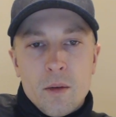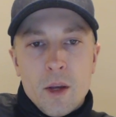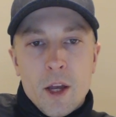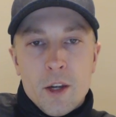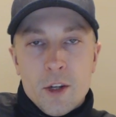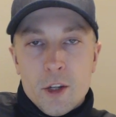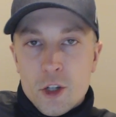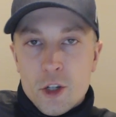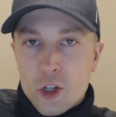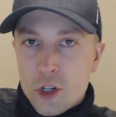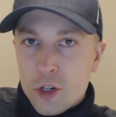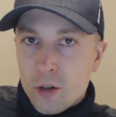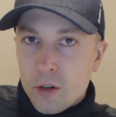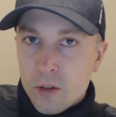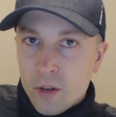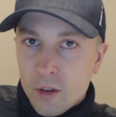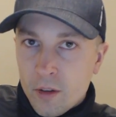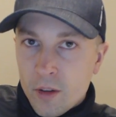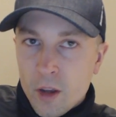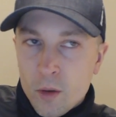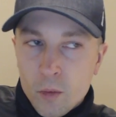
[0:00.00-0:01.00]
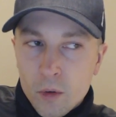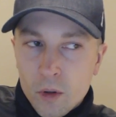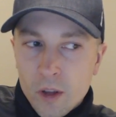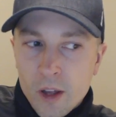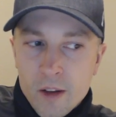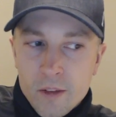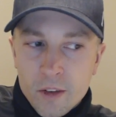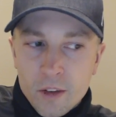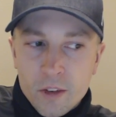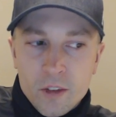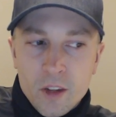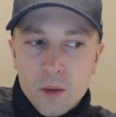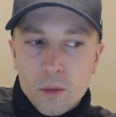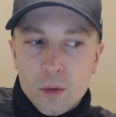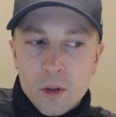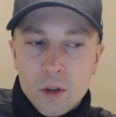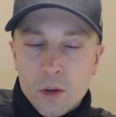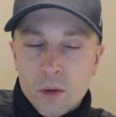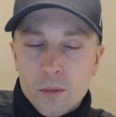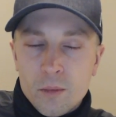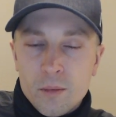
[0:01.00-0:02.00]
and ensure that they will have a
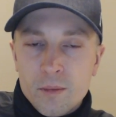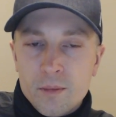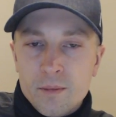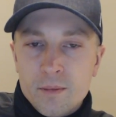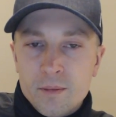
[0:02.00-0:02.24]
stable home.